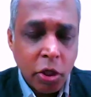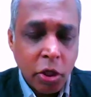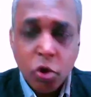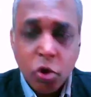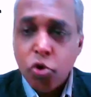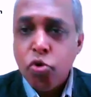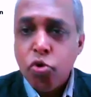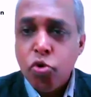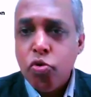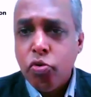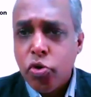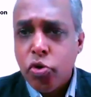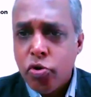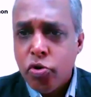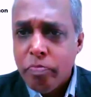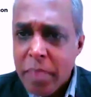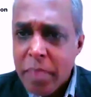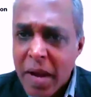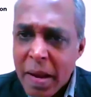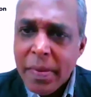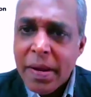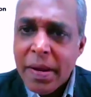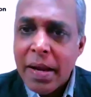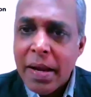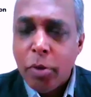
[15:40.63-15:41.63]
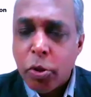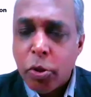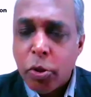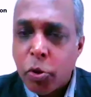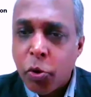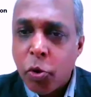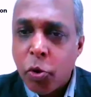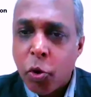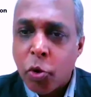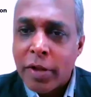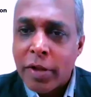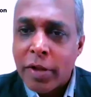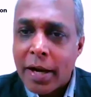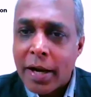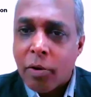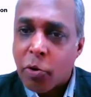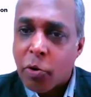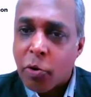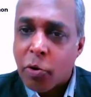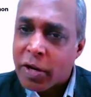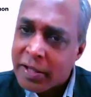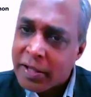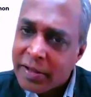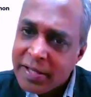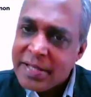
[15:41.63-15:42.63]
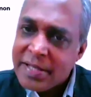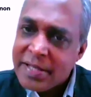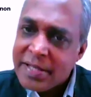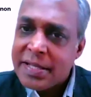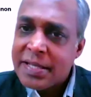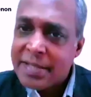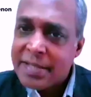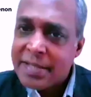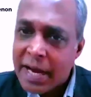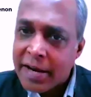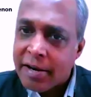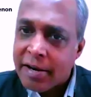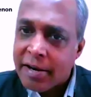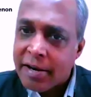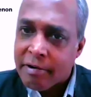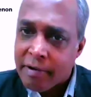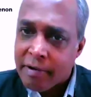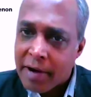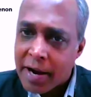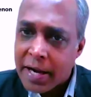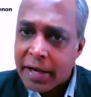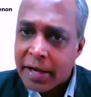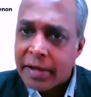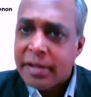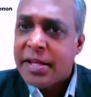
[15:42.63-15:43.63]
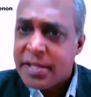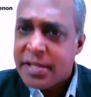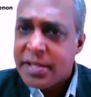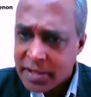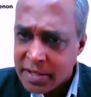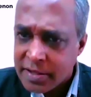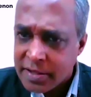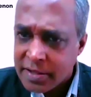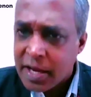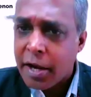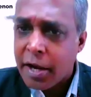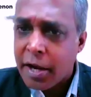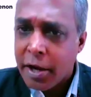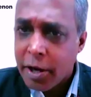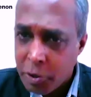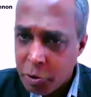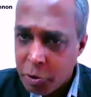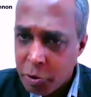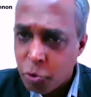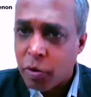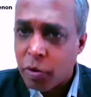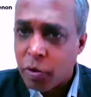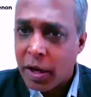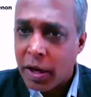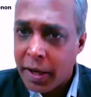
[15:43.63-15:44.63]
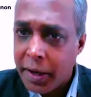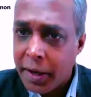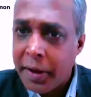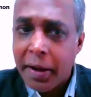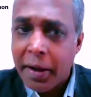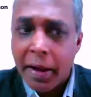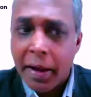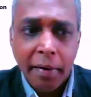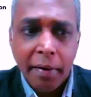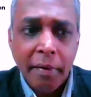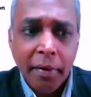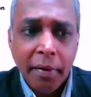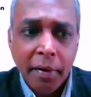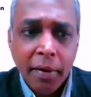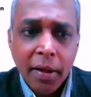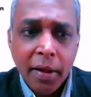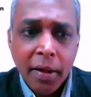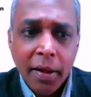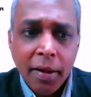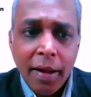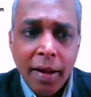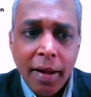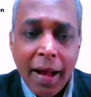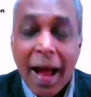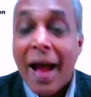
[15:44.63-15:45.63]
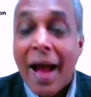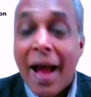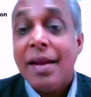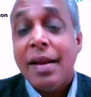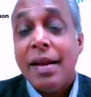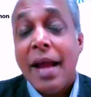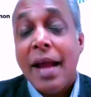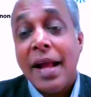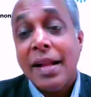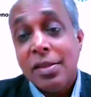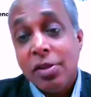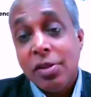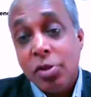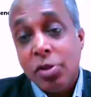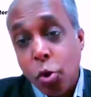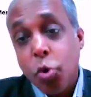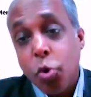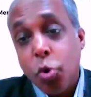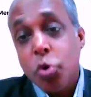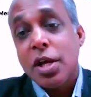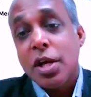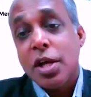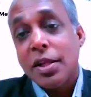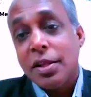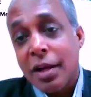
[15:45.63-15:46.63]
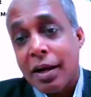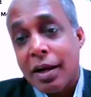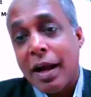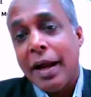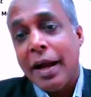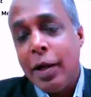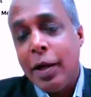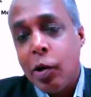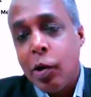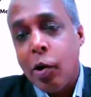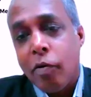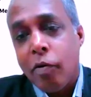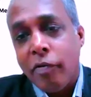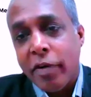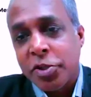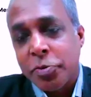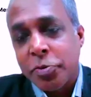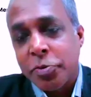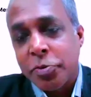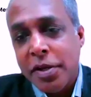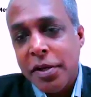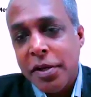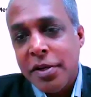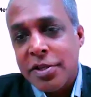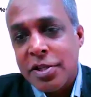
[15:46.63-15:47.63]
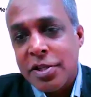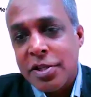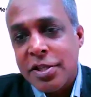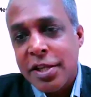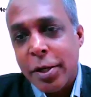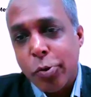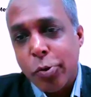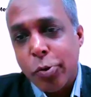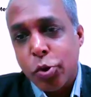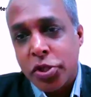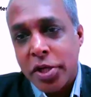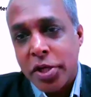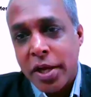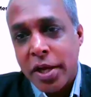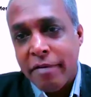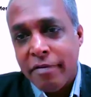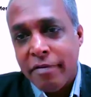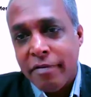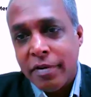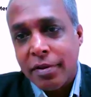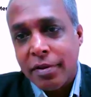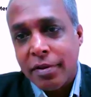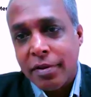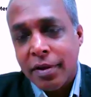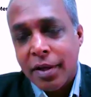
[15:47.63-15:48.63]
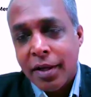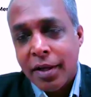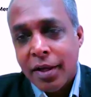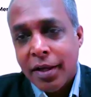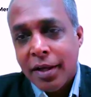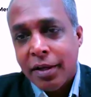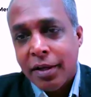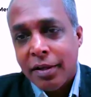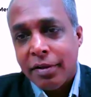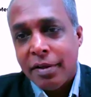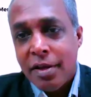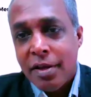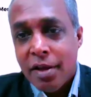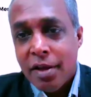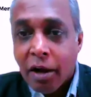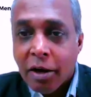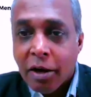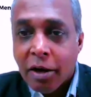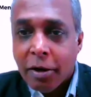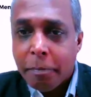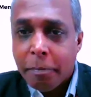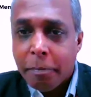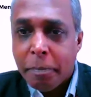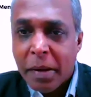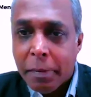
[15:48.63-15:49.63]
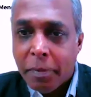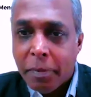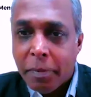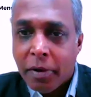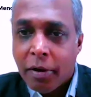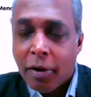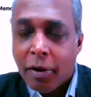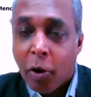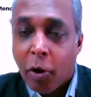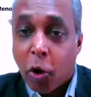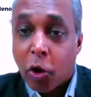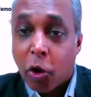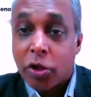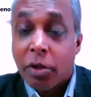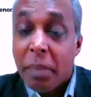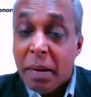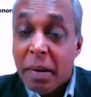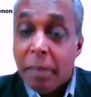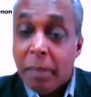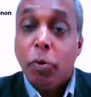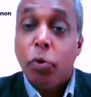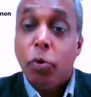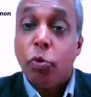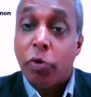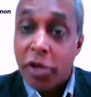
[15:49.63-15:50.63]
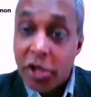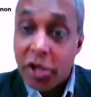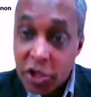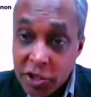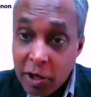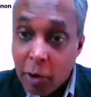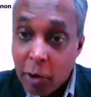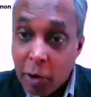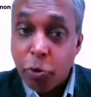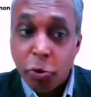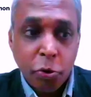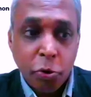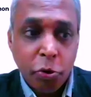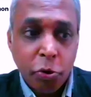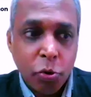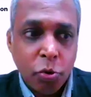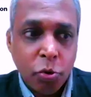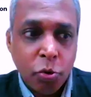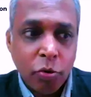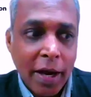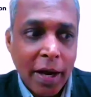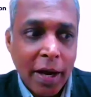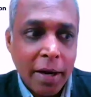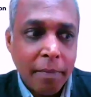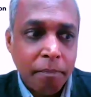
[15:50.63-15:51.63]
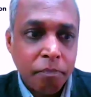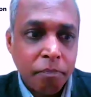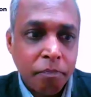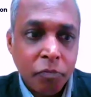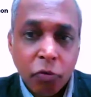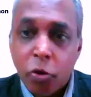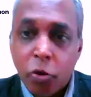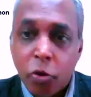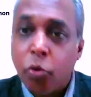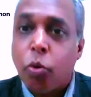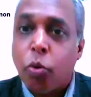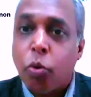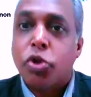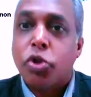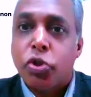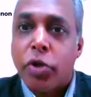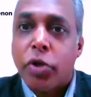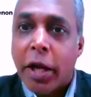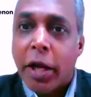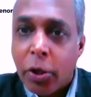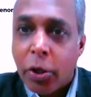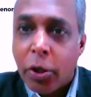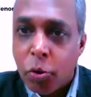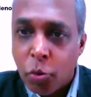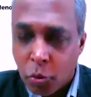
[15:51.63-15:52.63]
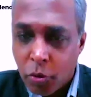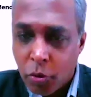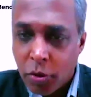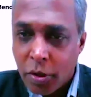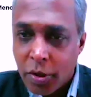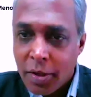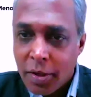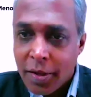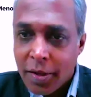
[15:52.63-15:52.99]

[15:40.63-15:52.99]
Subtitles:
you may be able to know that, okay, these things I did right, these things I didn't do right, and those are the kind of experiences that you share with the younger people, or the people who reach out to you, that, what should I do?